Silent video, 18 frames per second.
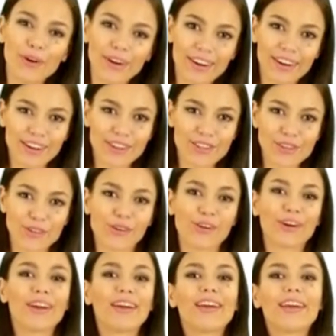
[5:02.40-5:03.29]
doses
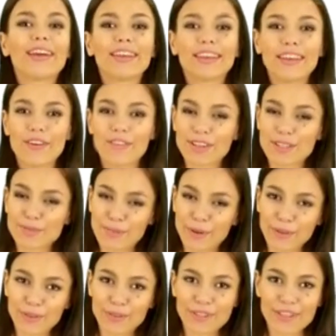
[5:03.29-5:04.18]
of 1,000
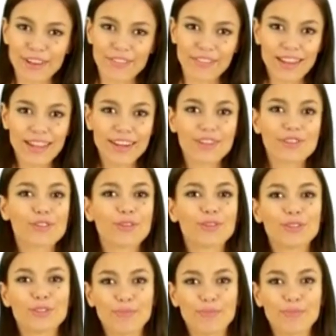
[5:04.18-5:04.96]
mg taken